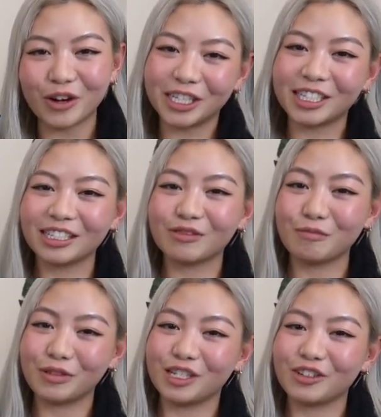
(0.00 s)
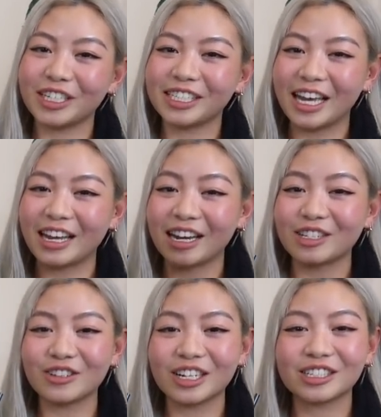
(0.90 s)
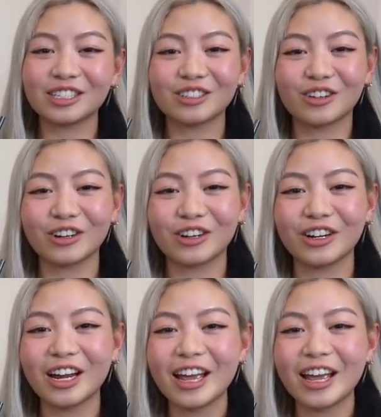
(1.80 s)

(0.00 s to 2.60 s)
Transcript: questions from Beatrice, and I don't actually know